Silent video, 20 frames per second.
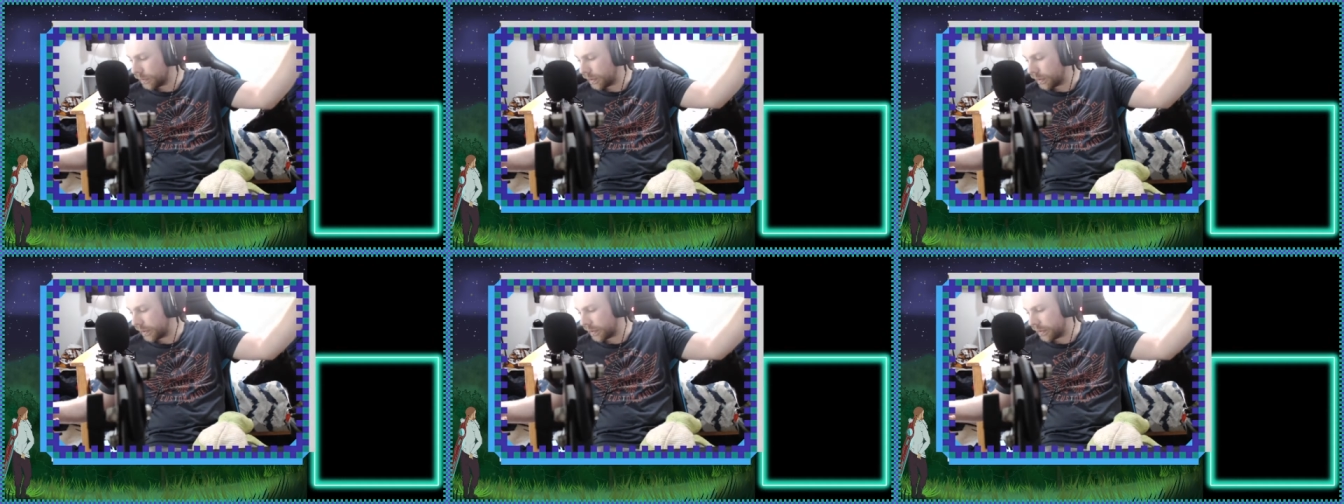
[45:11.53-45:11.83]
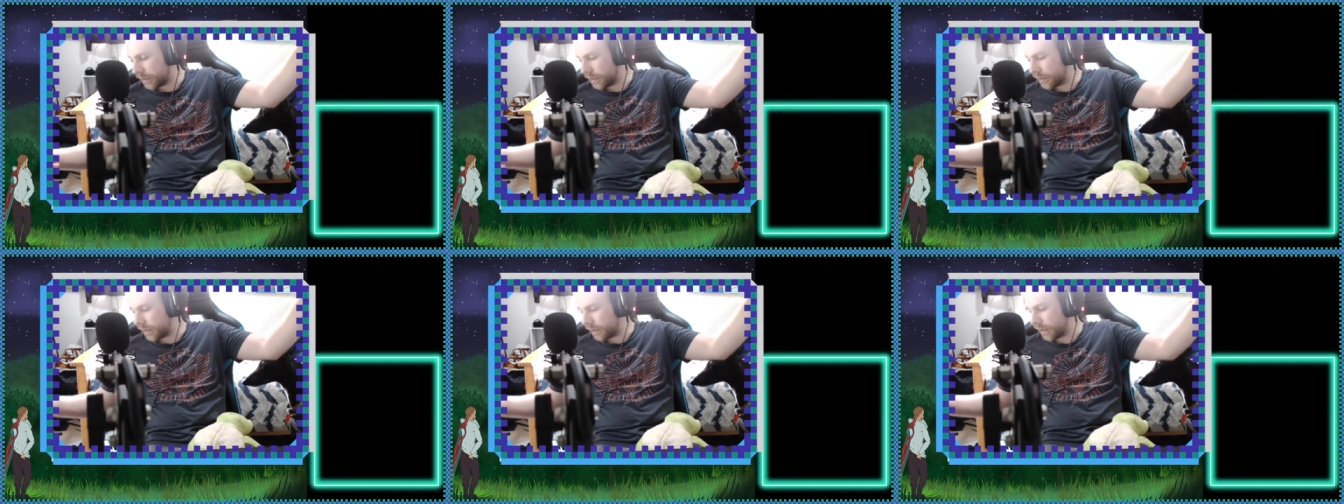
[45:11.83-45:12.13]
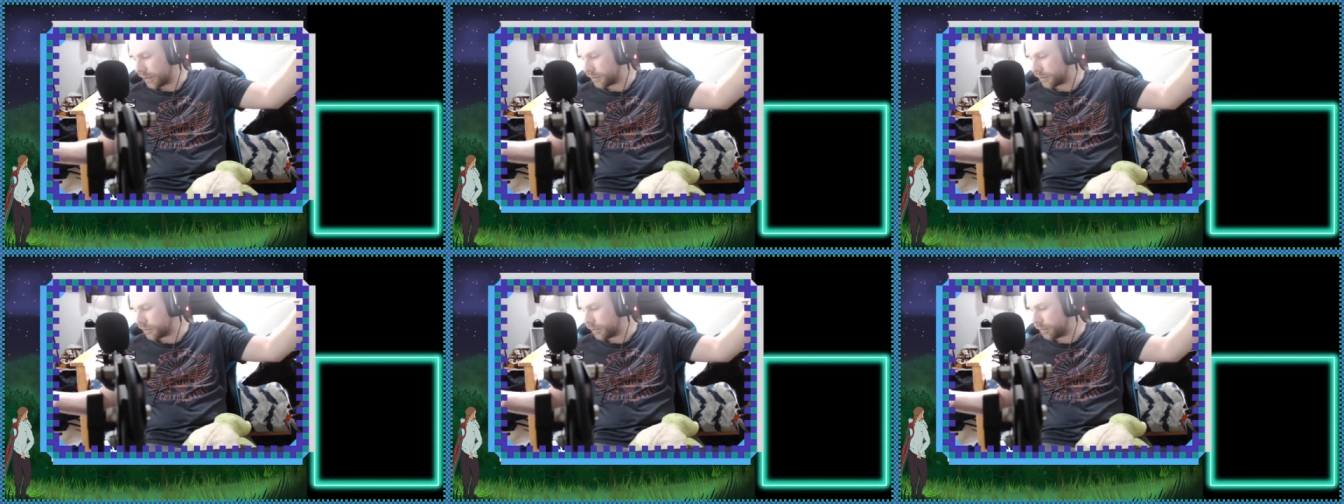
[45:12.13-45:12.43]
I can't
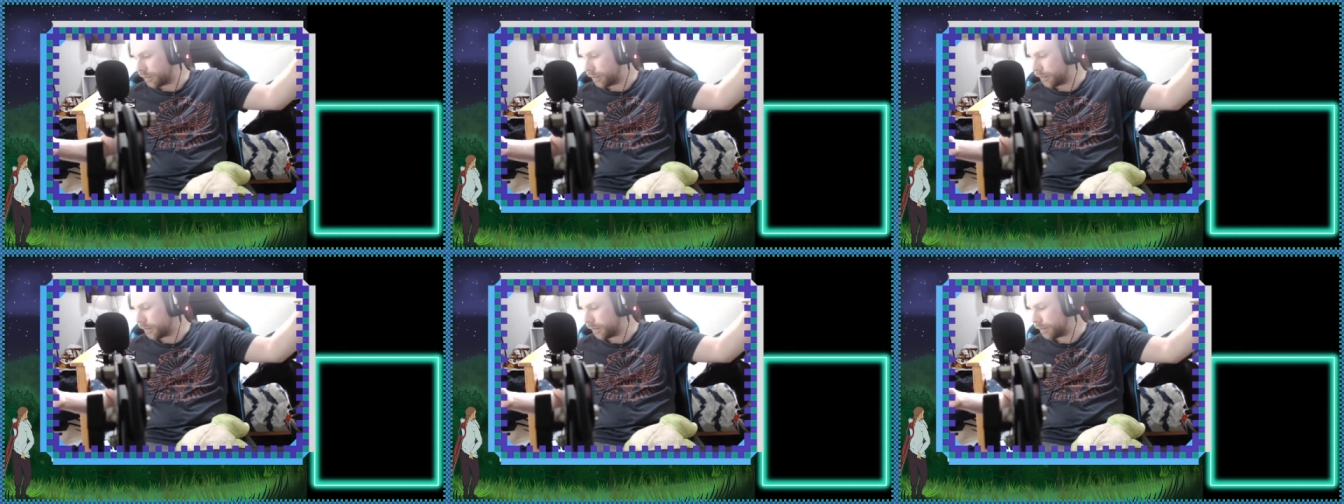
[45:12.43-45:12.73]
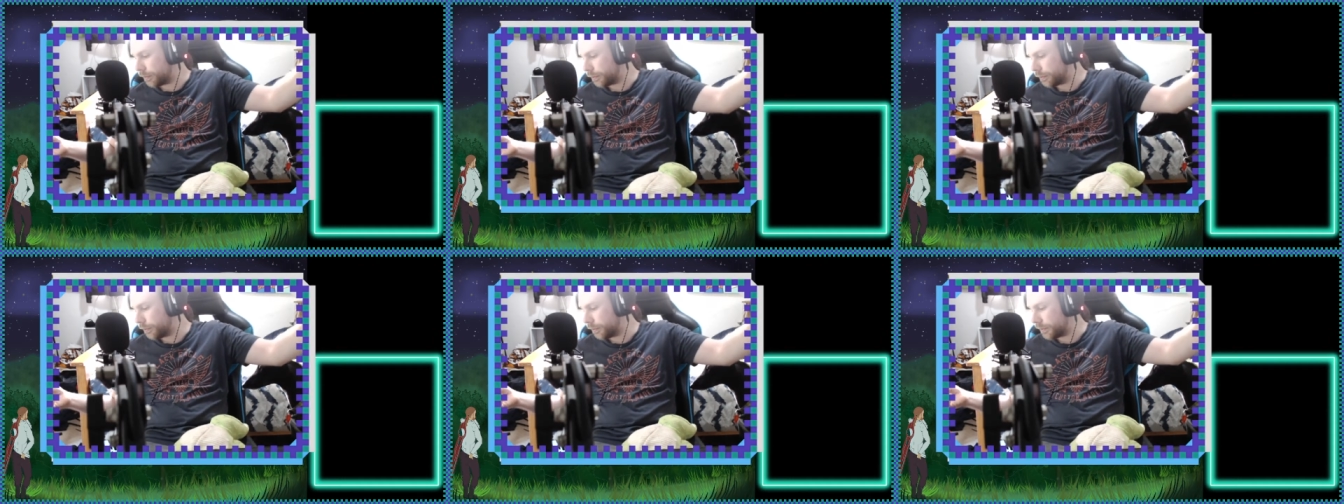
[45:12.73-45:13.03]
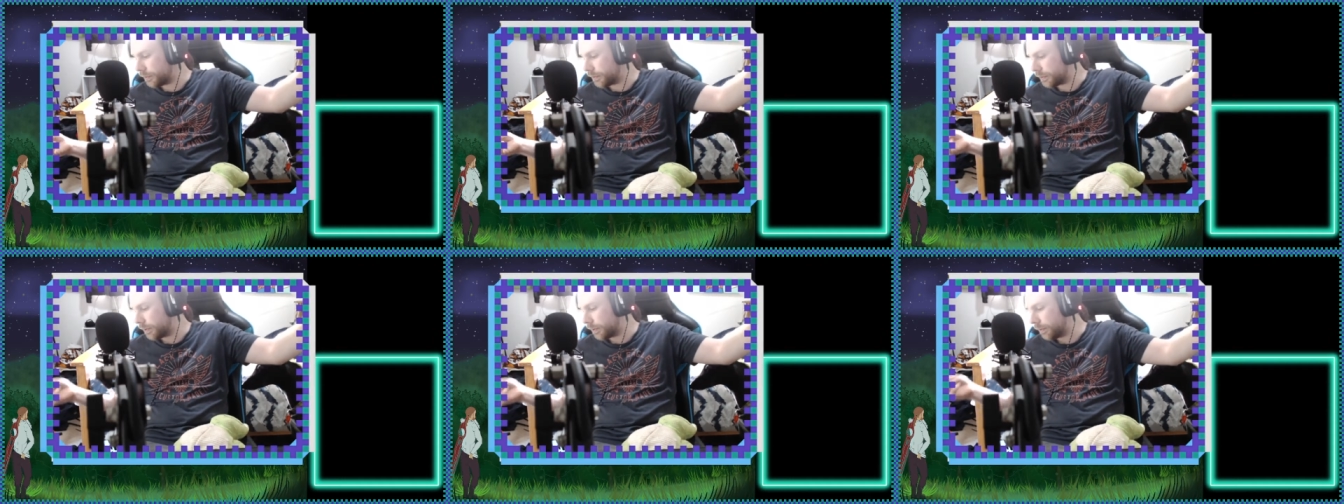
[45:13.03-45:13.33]
actually pull them through
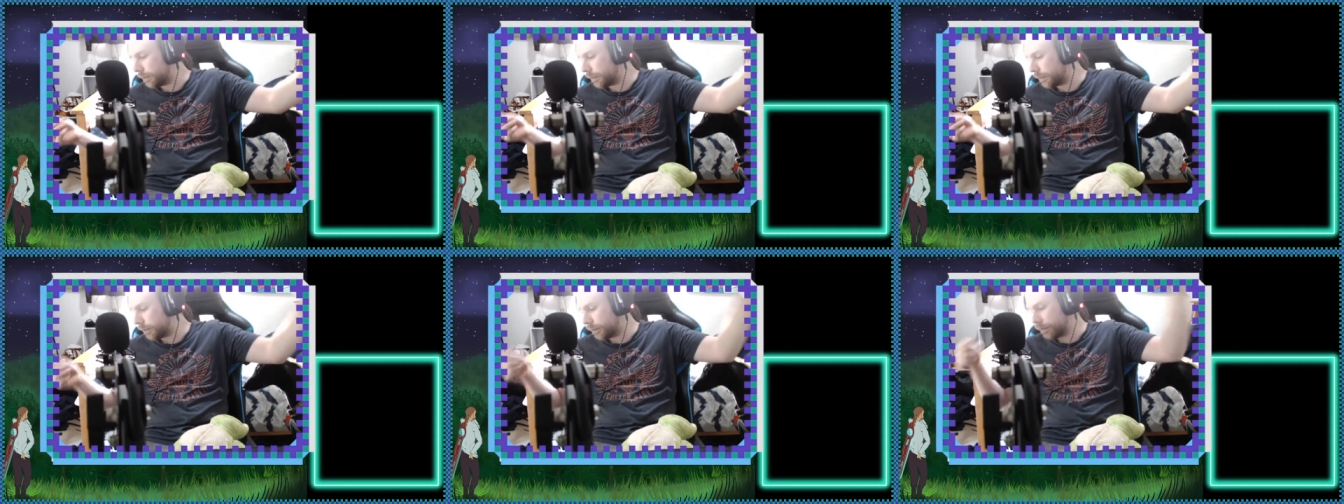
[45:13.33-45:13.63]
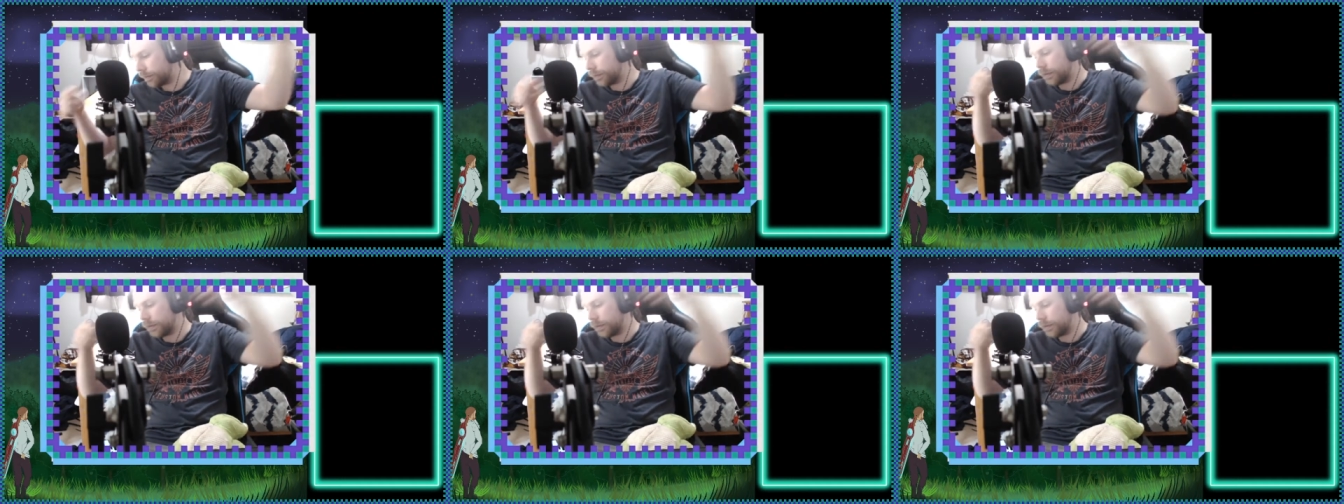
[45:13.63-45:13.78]
this time though,